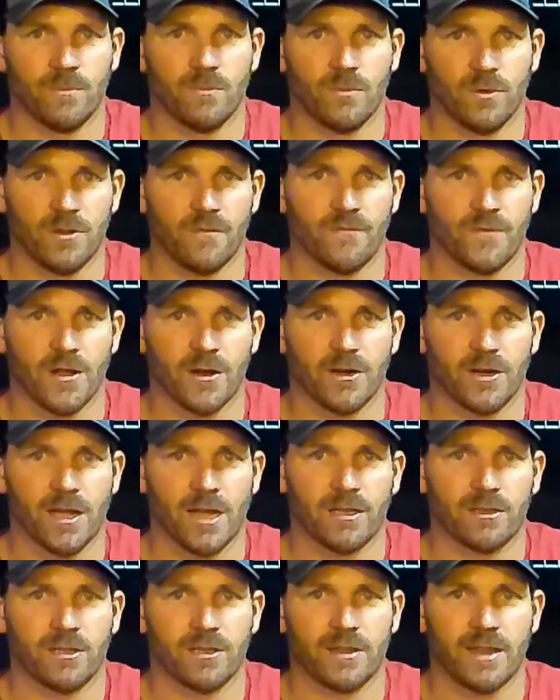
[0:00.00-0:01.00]
he figured
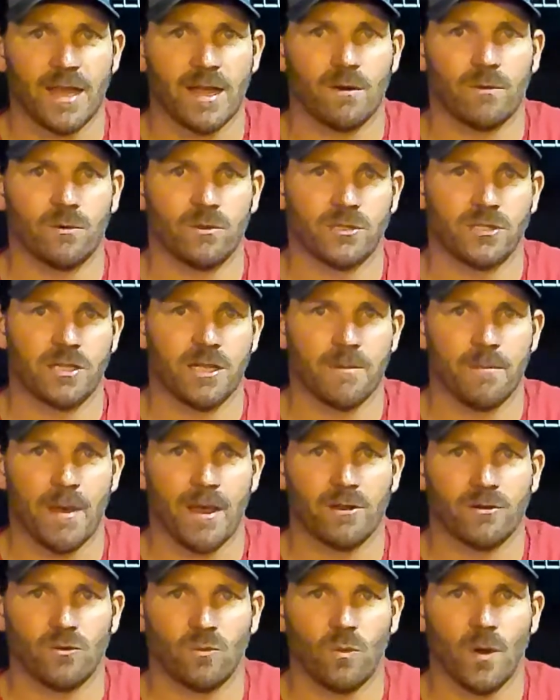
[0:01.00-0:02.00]
out that that was the
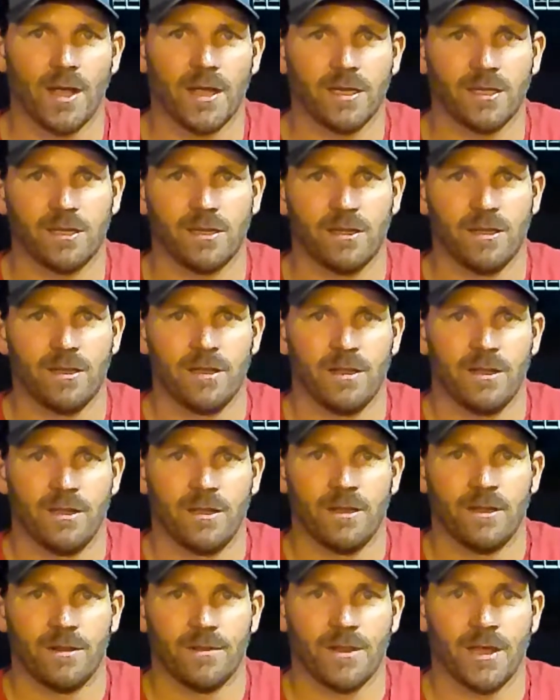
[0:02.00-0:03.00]
amount of weight
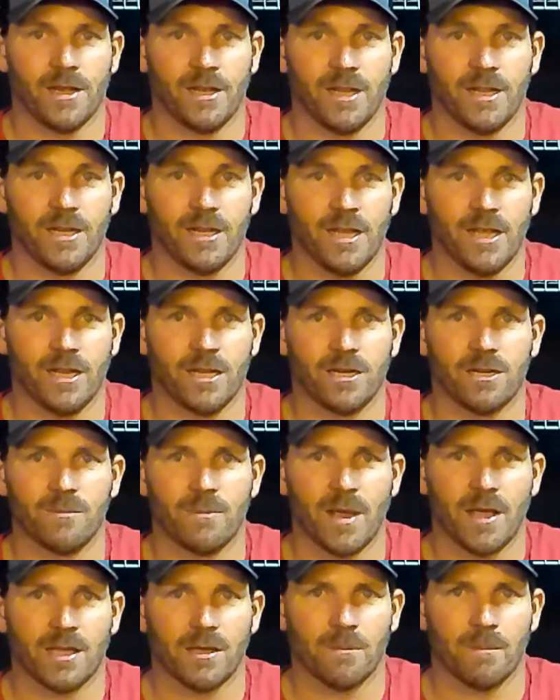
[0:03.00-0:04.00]
that he needed to
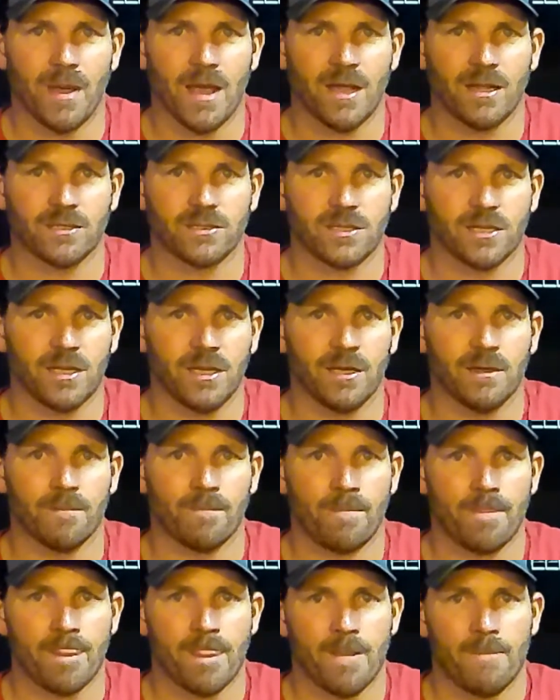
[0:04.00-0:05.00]
make it balance again.
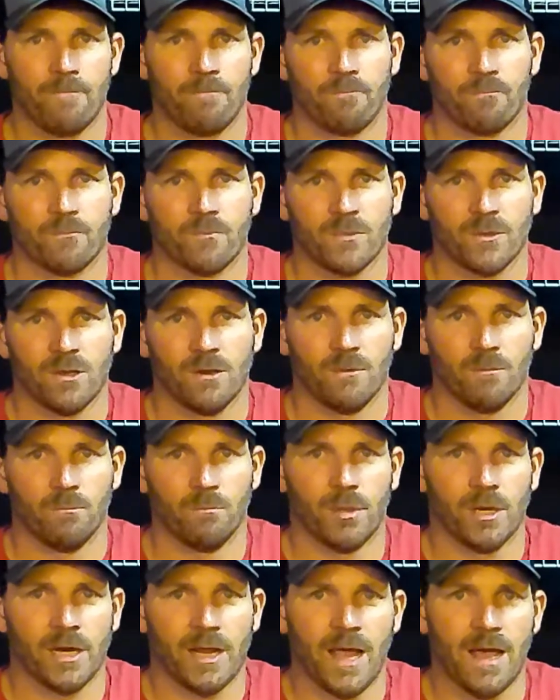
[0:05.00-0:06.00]

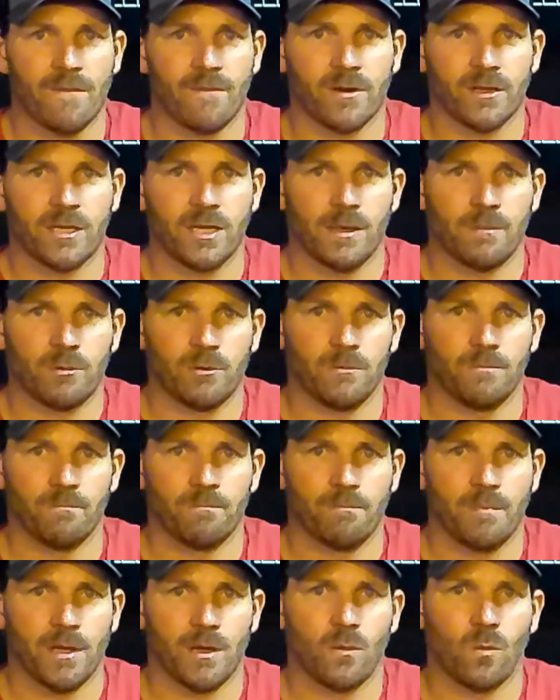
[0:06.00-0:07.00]
But having a couple
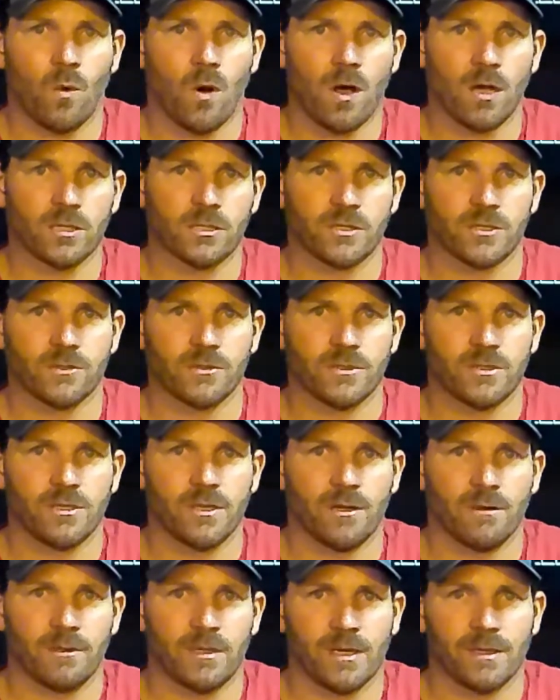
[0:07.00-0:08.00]
big washers, you
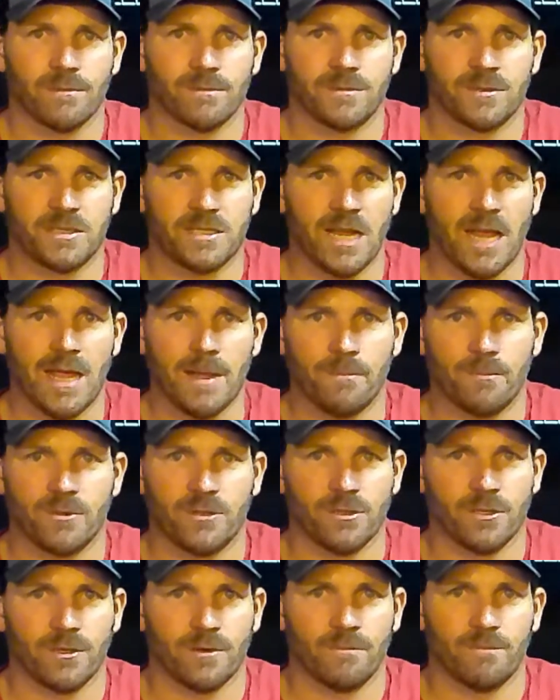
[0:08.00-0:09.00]
know, like taped
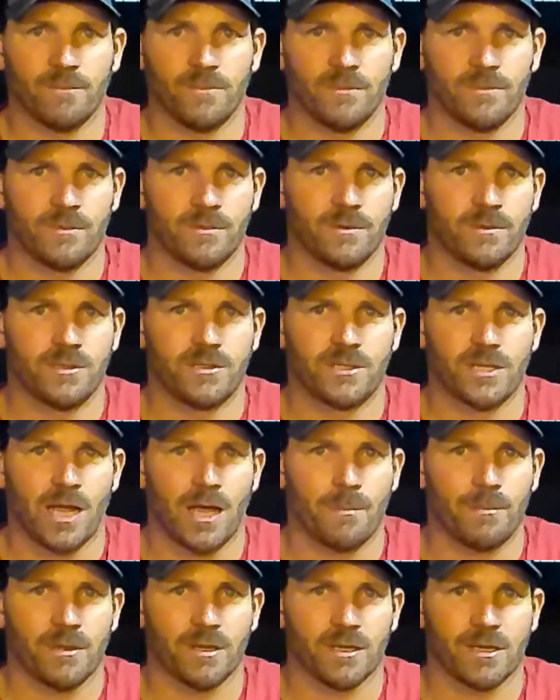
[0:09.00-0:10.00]
to the
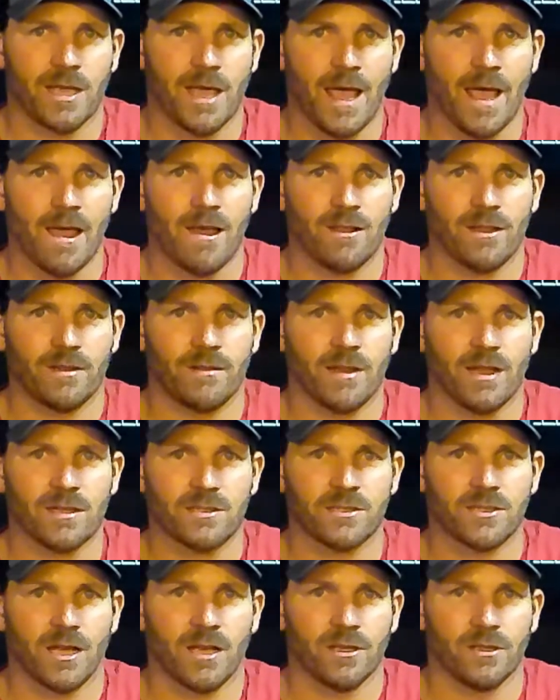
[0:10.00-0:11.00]
top of the cow,
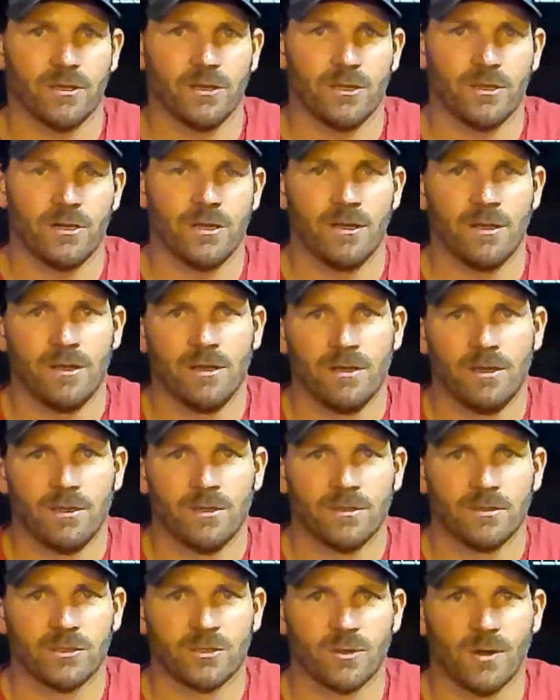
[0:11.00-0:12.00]
that's not good.
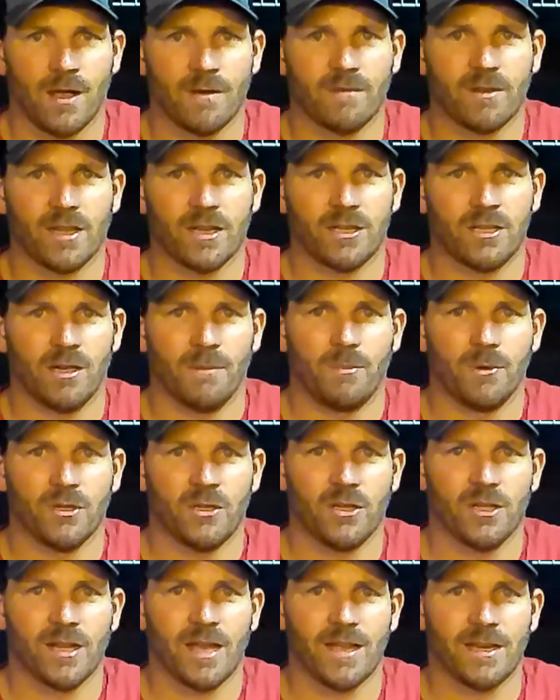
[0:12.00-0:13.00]
So I've got a couple
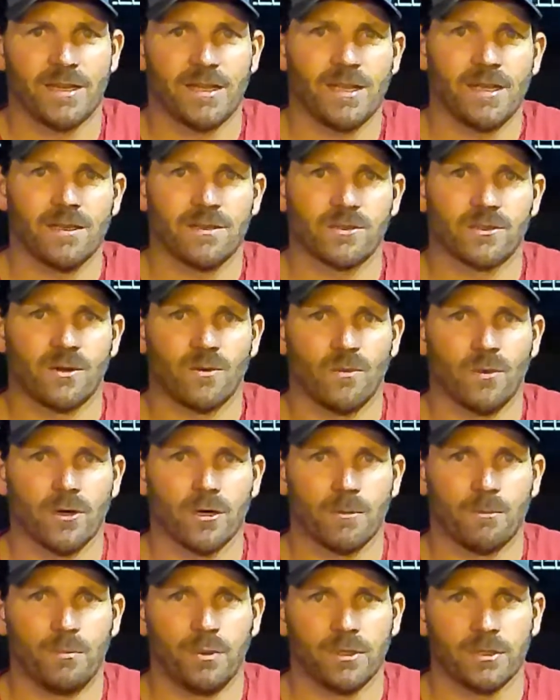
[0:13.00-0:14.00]
good ideas on where
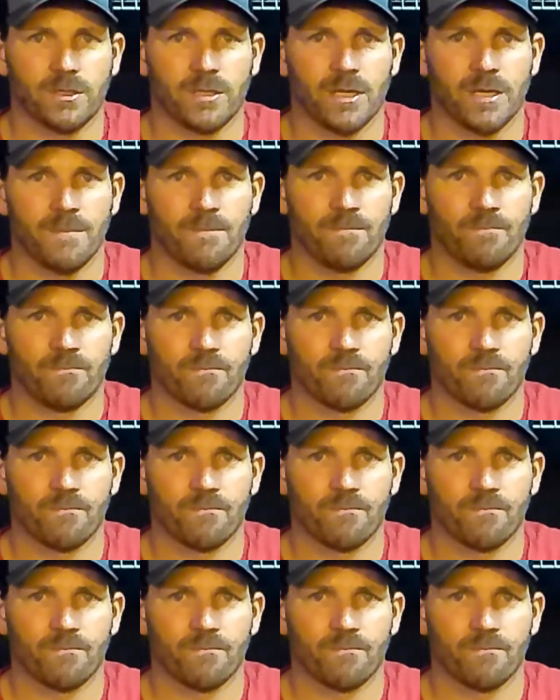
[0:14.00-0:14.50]
to put the